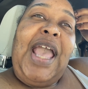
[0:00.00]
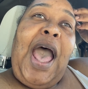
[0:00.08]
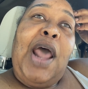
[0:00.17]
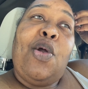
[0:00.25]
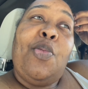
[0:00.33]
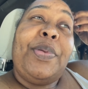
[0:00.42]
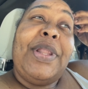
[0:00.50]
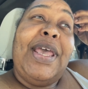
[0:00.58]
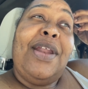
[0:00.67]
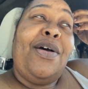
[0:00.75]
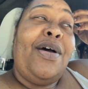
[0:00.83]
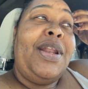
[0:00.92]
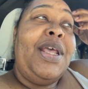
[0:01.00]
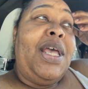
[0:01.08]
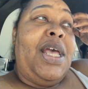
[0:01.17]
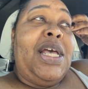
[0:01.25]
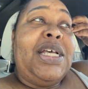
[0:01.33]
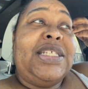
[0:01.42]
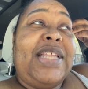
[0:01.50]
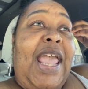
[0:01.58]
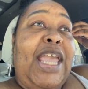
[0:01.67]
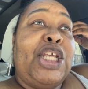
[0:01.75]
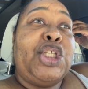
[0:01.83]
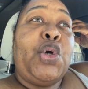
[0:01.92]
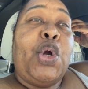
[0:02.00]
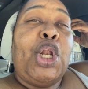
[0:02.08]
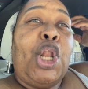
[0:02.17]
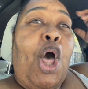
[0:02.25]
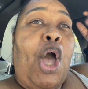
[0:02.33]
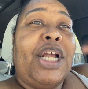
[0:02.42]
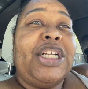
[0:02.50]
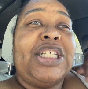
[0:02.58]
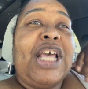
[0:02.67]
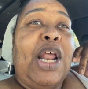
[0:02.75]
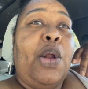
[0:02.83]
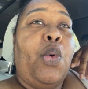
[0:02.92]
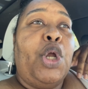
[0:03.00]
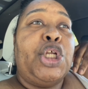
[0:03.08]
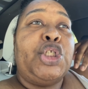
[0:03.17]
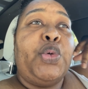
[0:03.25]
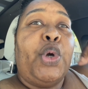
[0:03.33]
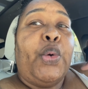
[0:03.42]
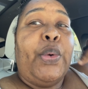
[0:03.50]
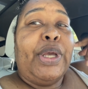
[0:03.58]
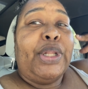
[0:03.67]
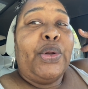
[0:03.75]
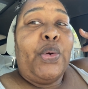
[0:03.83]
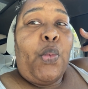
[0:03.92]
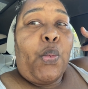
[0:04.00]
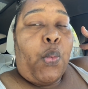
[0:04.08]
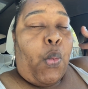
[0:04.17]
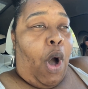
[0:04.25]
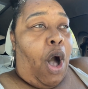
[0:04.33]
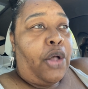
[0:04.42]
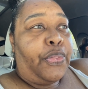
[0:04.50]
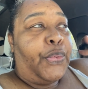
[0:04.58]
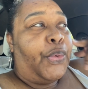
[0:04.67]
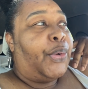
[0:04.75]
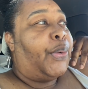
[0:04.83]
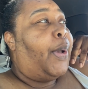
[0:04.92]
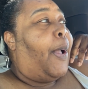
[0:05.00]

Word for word: I don't plan on staying in Torrid long. I just kind of want to do a quick little walk through,